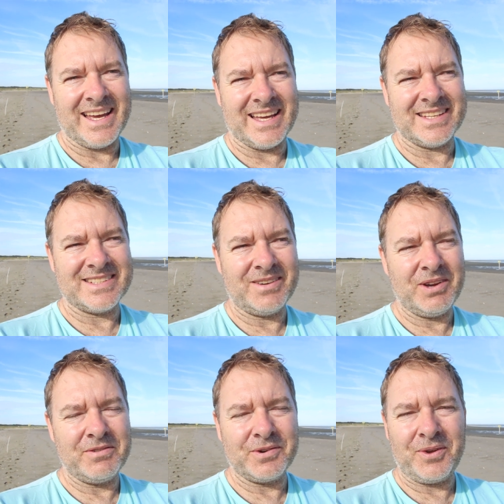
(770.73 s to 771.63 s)
Uh, so
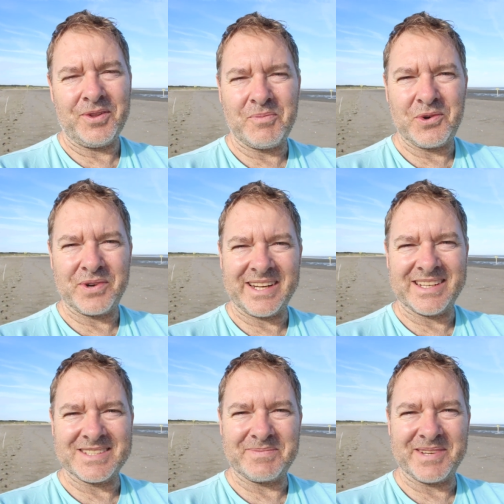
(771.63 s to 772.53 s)
overall the morning
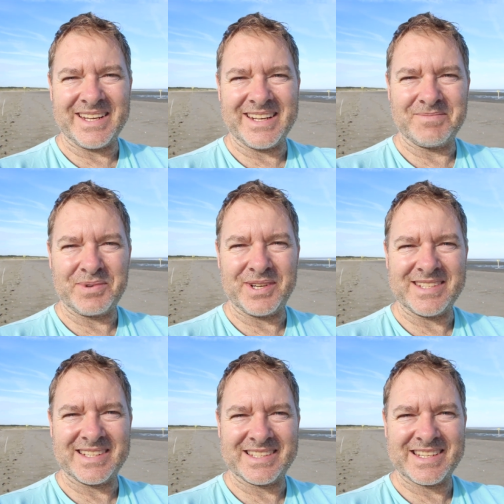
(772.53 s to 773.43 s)
has been pretty
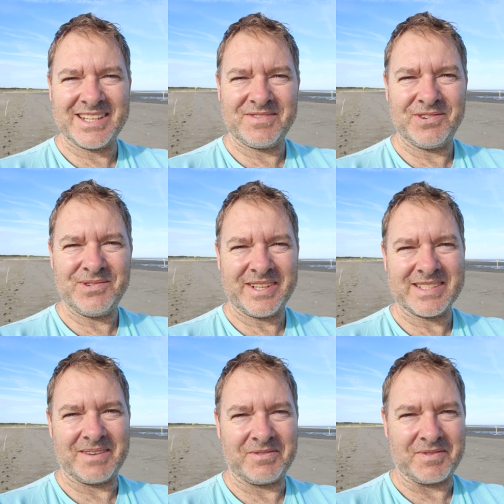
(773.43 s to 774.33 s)
successful,
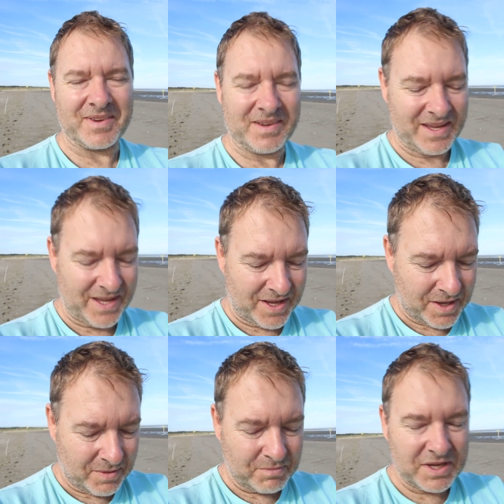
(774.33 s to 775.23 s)
except for
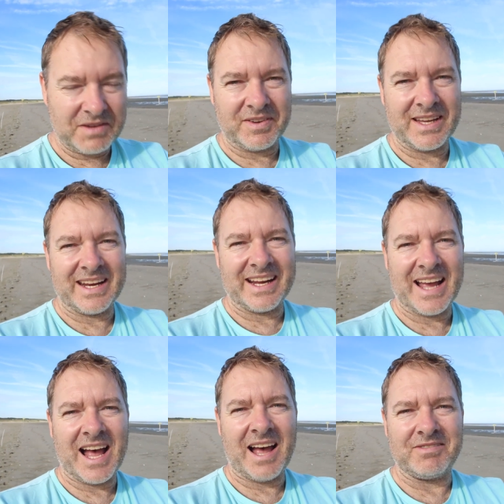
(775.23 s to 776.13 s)
me forgetting
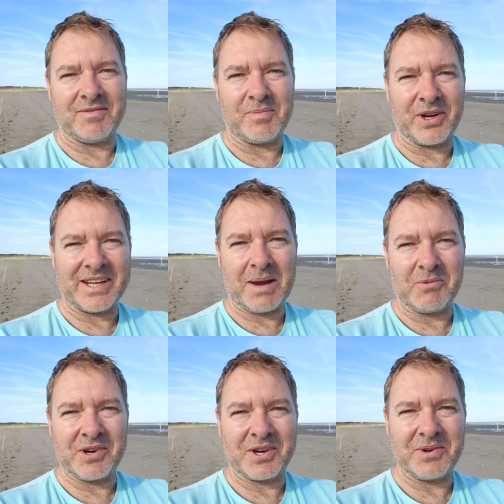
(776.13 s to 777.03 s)
half of my
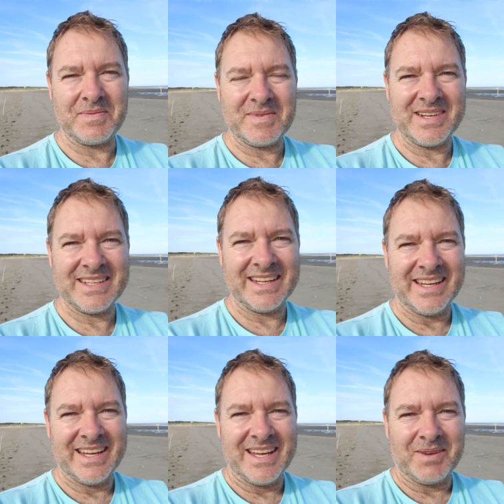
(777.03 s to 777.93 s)
camera equipment,
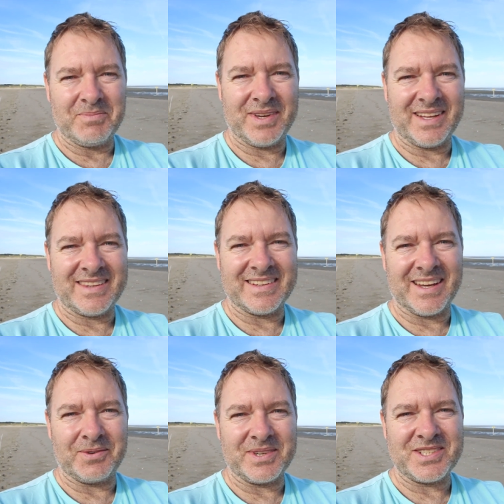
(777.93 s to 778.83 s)
but
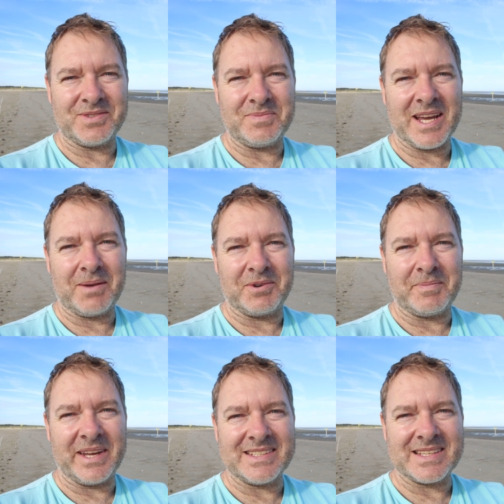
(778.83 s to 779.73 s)
uh, we should be able to
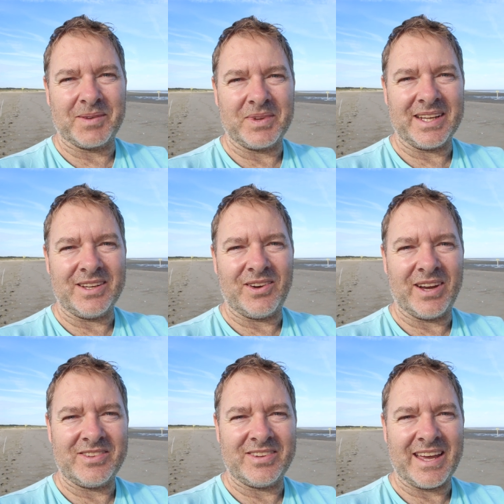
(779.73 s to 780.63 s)
make something
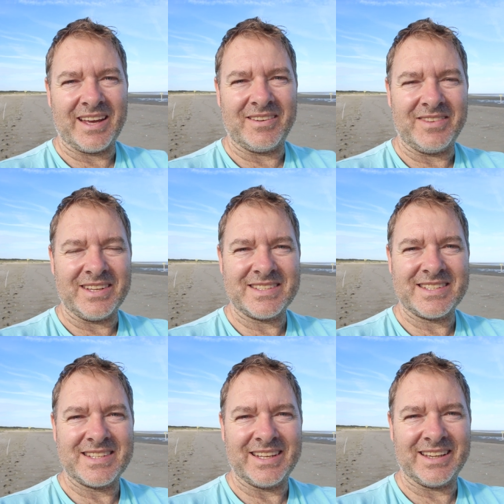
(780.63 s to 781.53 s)
nice out of
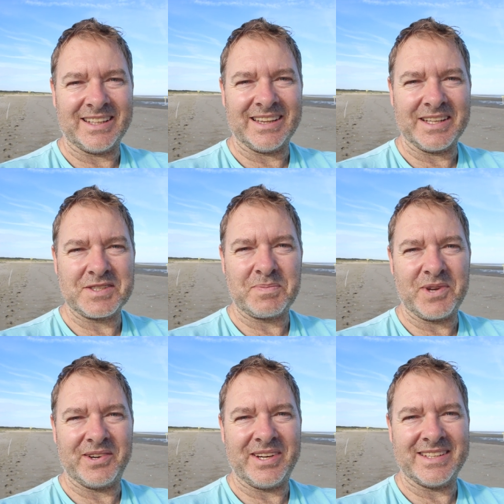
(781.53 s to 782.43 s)
this little
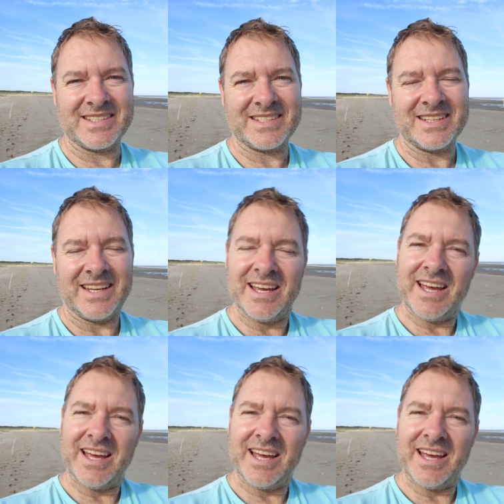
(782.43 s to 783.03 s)
experience.